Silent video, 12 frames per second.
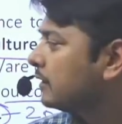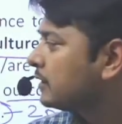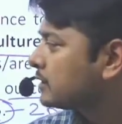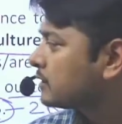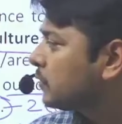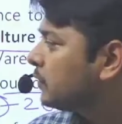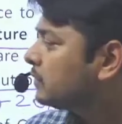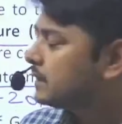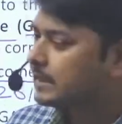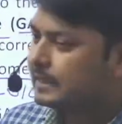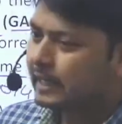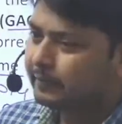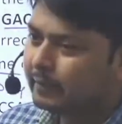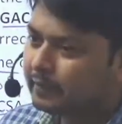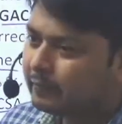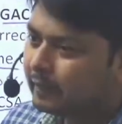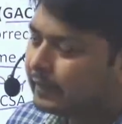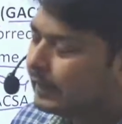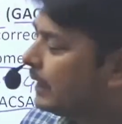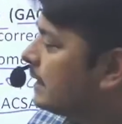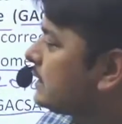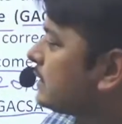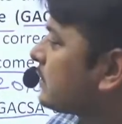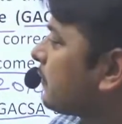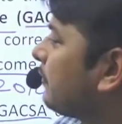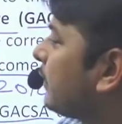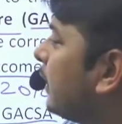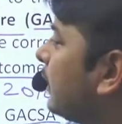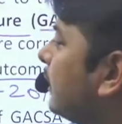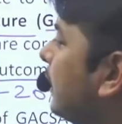So statement 1 is the